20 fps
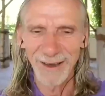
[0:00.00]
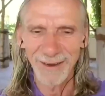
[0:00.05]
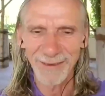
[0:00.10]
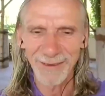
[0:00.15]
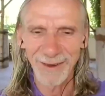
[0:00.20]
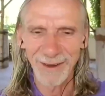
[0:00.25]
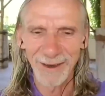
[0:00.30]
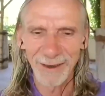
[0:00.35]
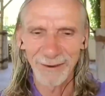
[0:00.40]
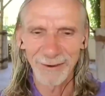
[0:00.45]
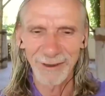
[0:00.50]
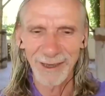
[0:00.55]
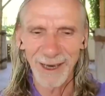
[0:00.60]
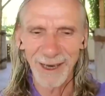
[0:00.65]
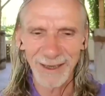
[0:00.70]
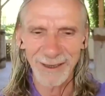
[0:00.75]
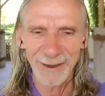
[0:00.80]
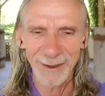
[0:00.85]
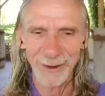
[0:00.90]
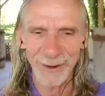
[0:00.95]
else who would
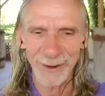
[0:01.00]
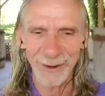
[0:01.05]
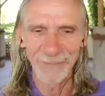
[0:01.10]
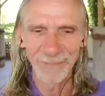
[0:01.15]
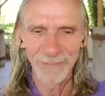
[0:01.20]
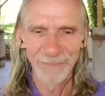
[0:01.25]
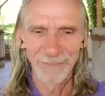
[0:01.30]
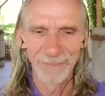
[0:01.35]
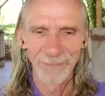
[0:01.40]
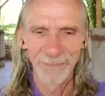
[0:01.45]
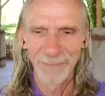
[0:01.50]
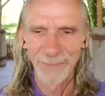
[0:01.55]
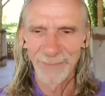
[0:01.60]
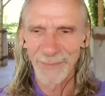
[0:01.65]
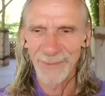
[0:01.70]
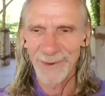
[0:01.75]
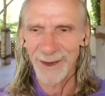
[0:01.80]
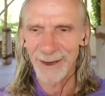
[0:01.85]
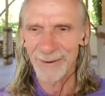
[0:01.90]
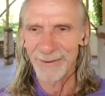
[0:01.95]
like to come?
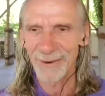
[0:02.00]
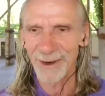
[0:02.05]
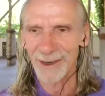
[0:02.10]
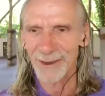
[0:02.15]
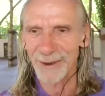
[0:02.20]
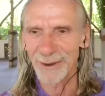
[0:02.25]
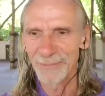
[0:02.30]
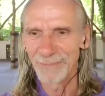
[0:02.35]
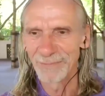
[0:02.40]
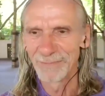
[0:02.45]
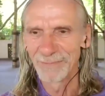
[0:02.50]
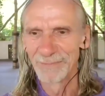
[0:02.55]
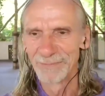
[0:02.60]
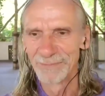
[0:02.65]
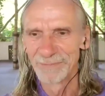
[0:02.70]
You're welcome.